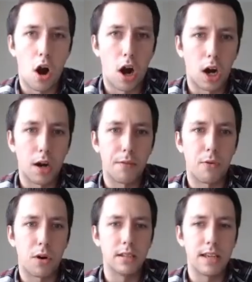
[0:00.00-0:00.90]
hard
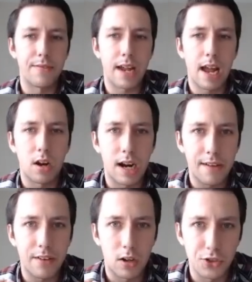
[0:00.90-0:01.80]
for a living and not
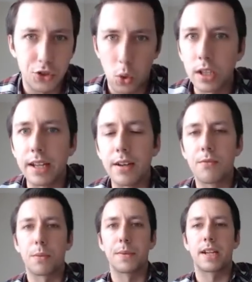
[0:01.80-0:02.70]
have it all
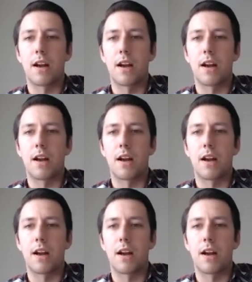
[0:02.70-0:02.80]
stolen from the